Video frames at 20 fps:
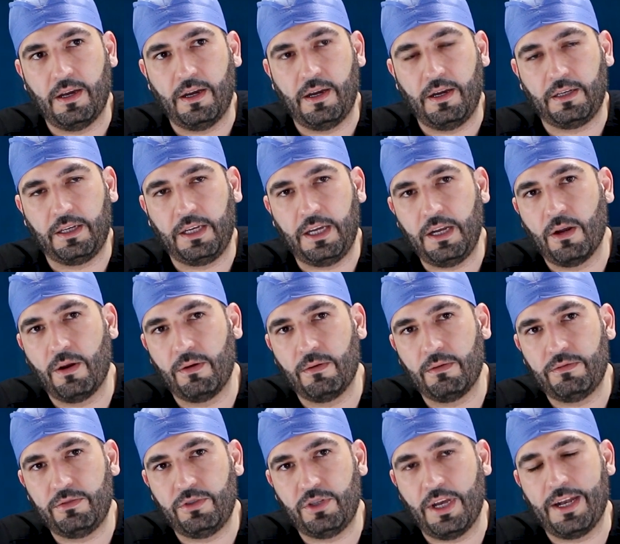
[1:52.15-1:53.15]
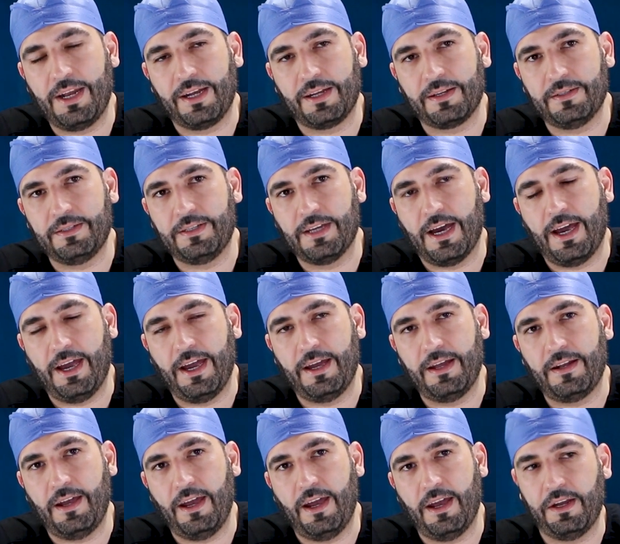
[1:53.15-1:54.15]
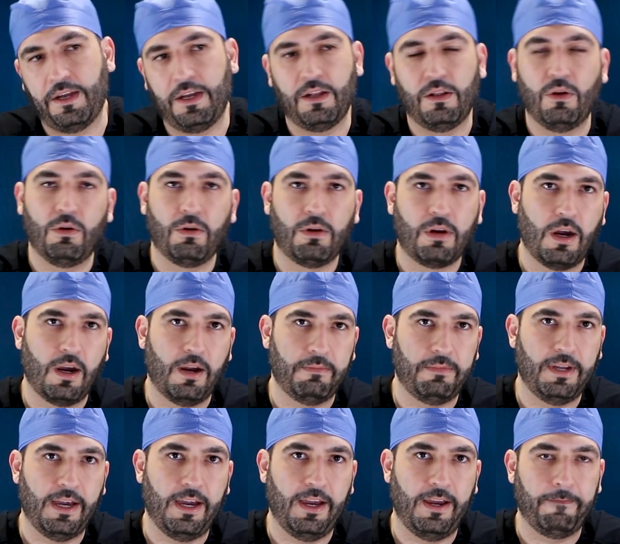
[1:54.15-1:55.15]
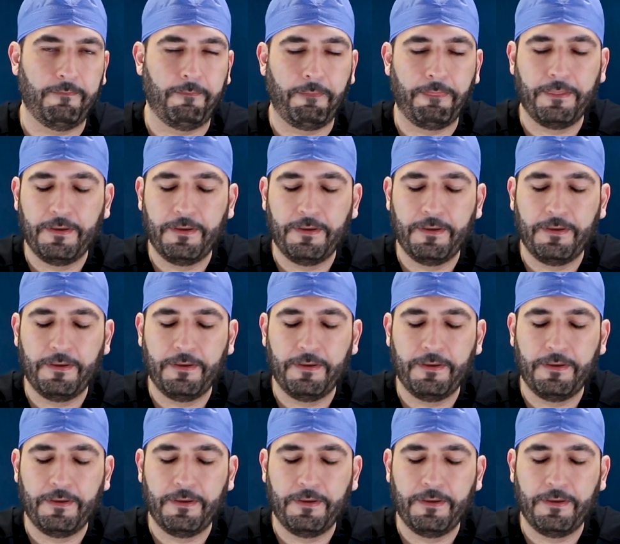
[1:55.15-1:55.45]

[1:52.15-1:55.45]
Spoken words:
ketogenic diet and a low carb diet.